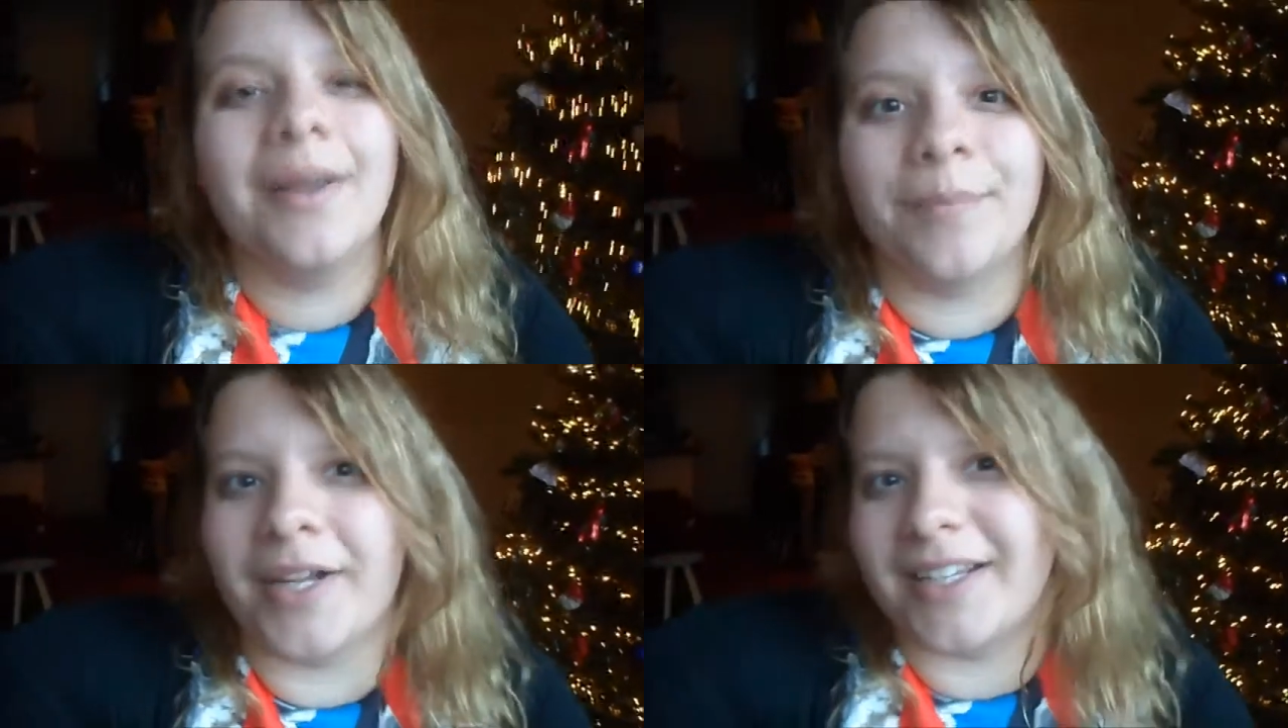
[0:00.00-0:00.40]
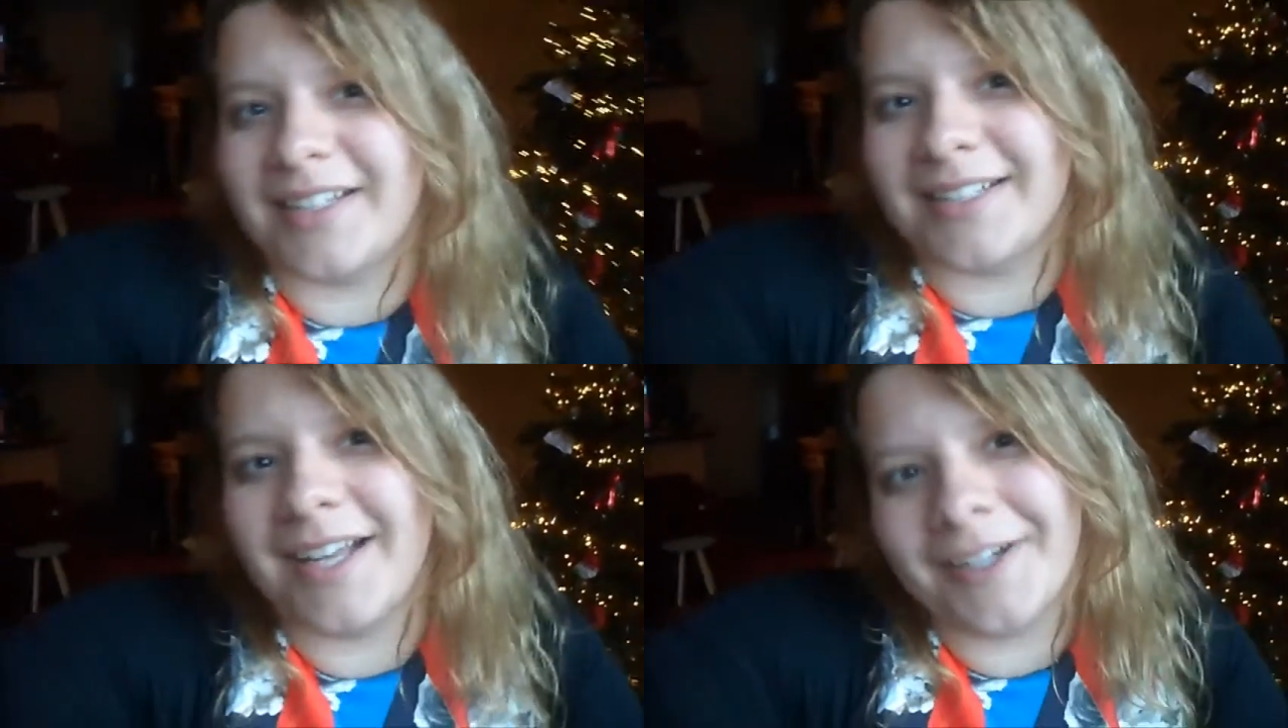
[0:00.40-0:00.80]
but
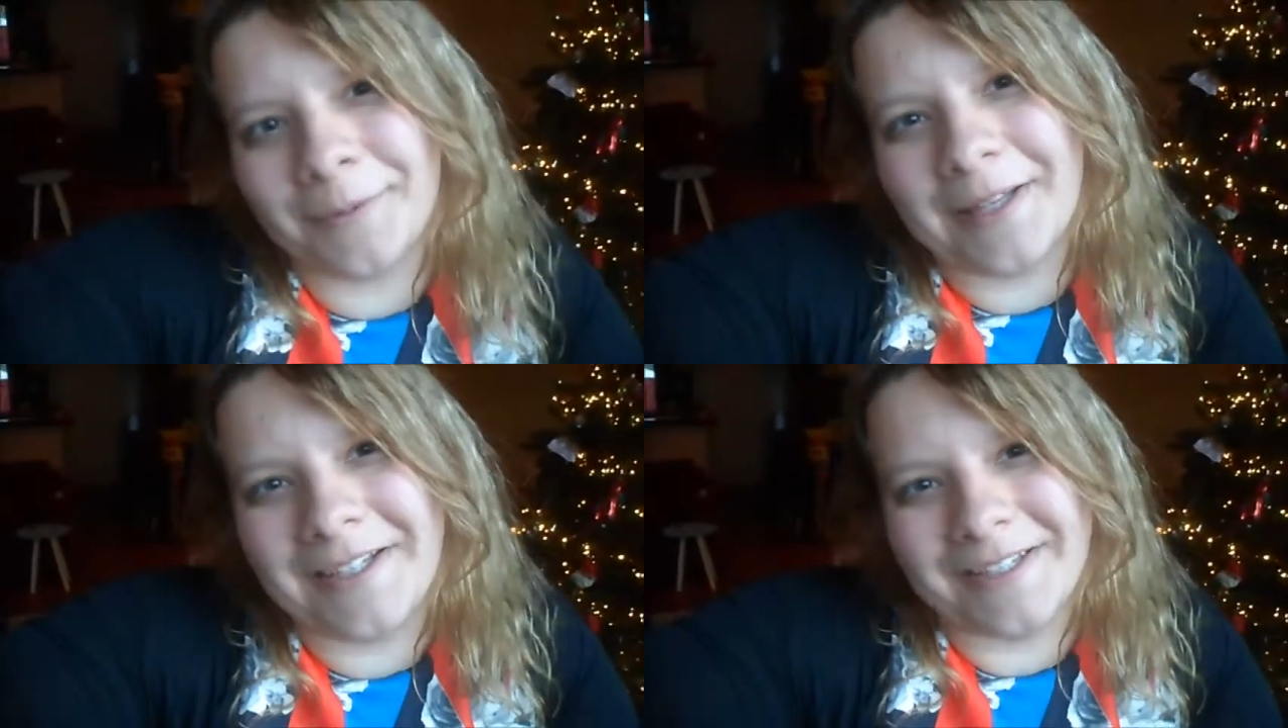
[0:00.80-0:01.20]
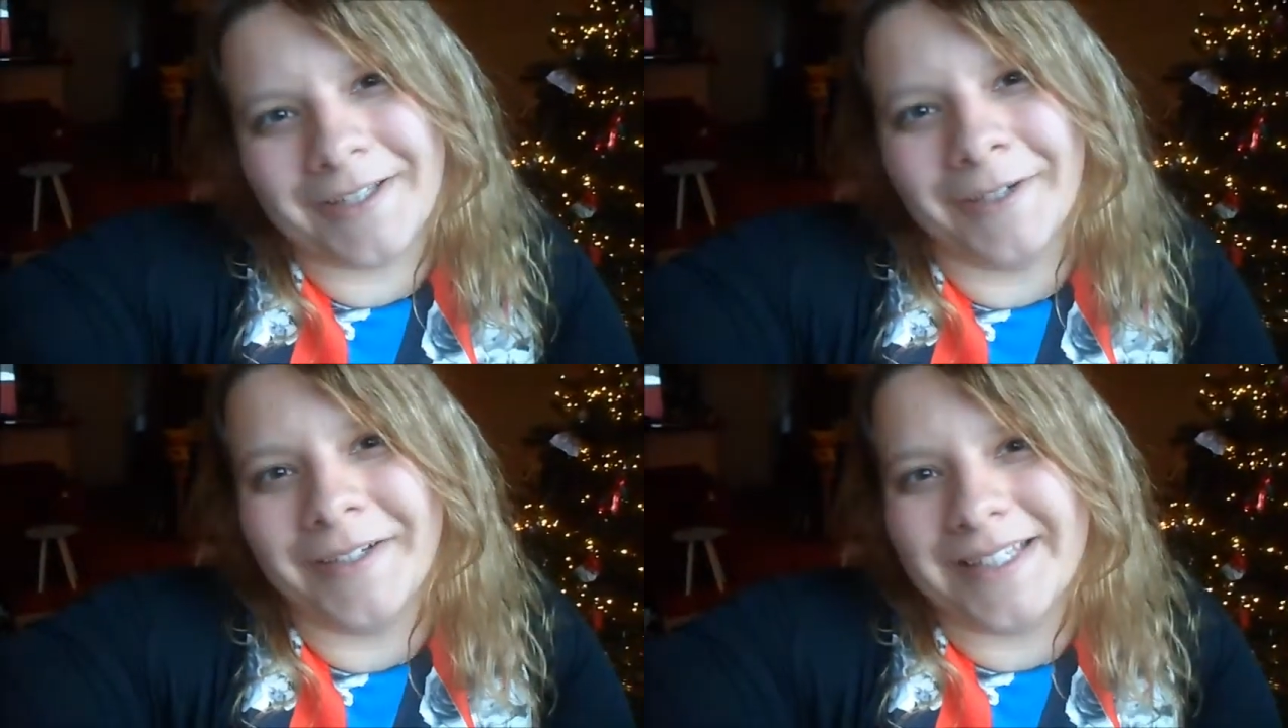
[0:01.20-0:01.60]
in Dutch we just
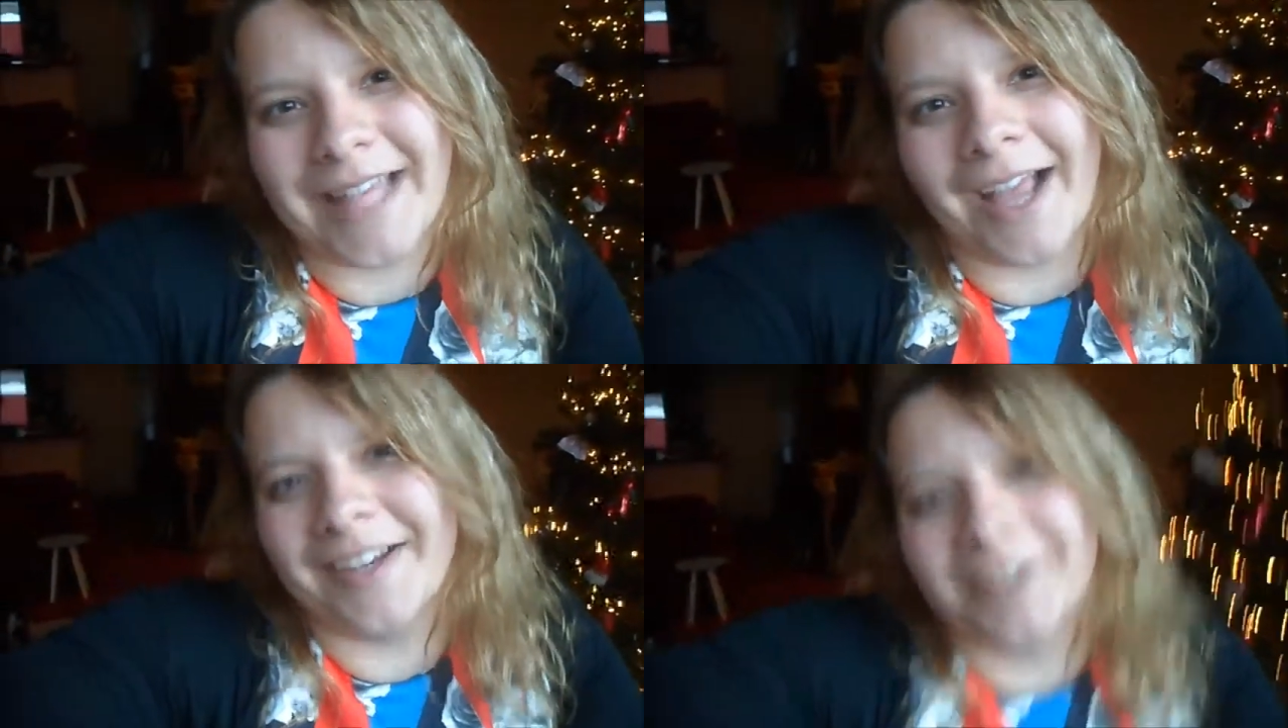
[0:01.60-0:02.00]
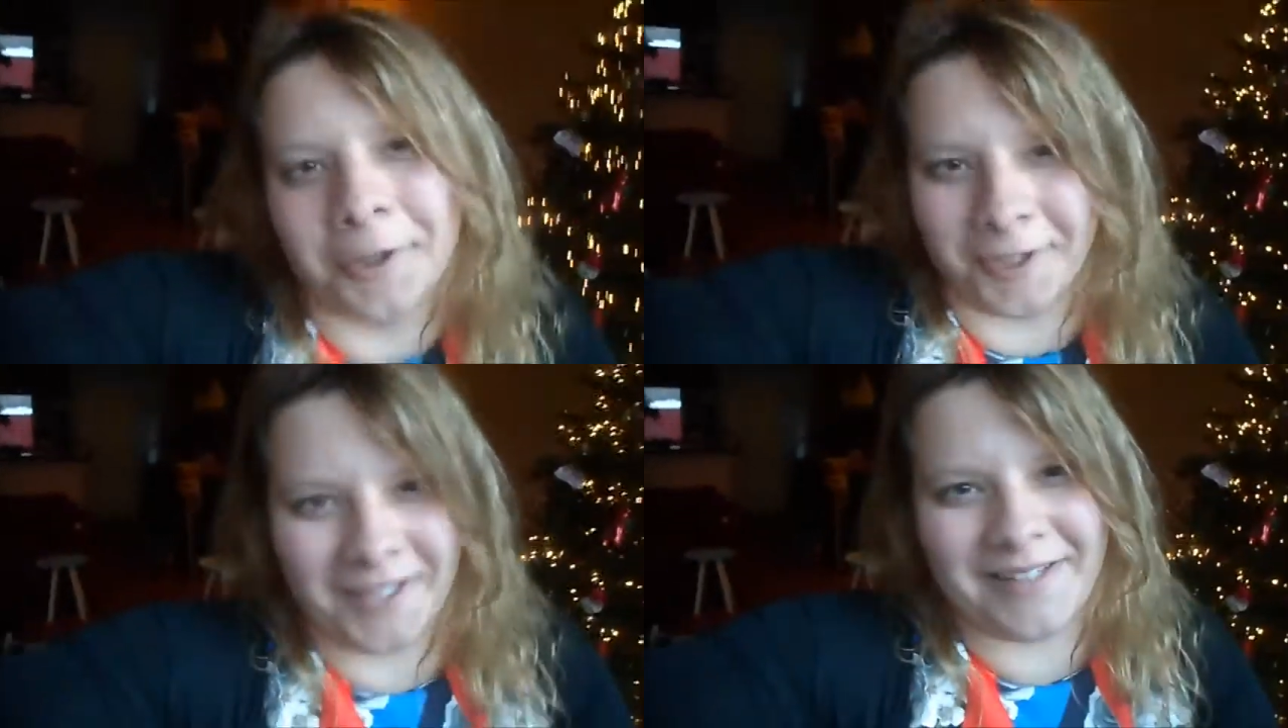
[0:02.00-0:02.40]
call it second
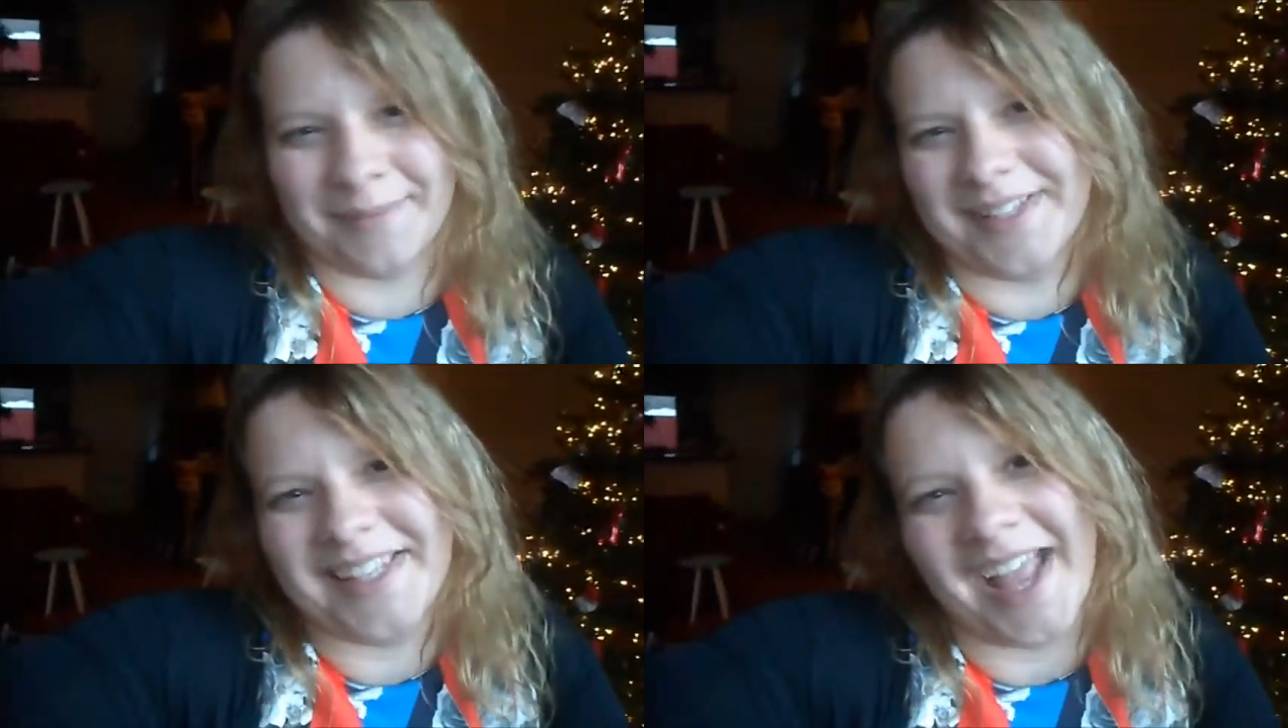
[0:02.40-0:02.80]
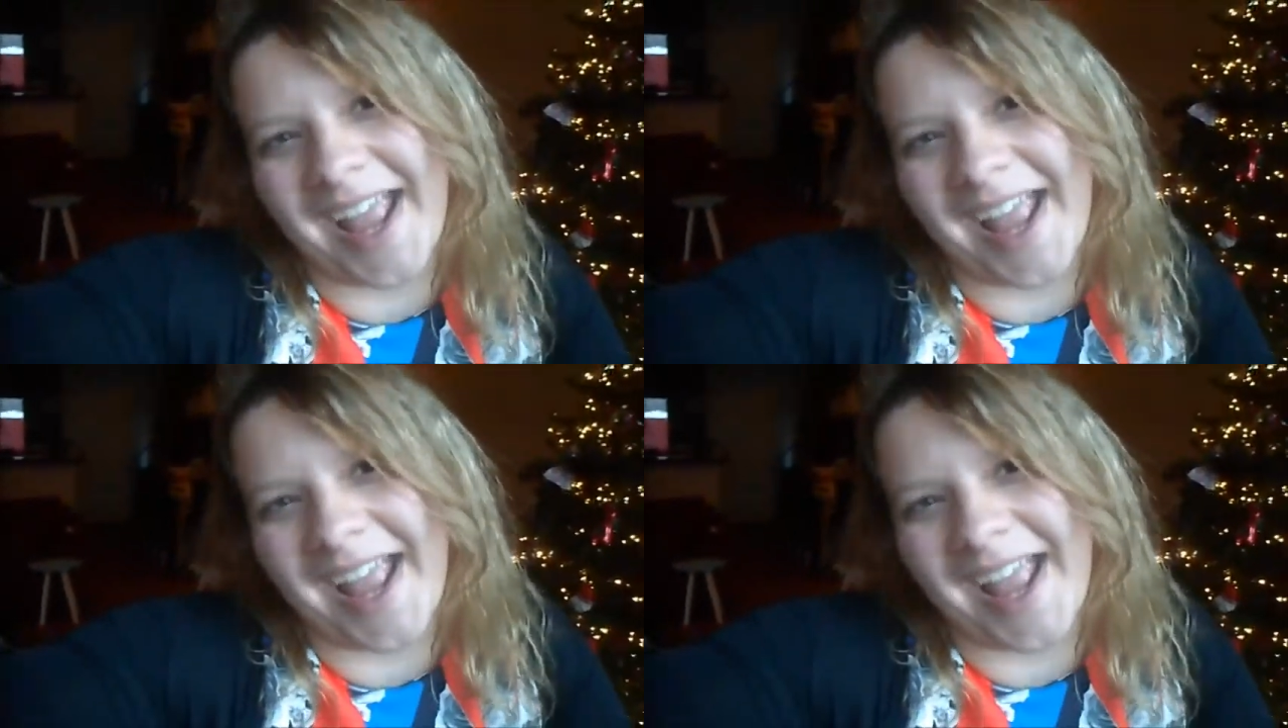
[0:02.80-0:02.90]
Christmas Day.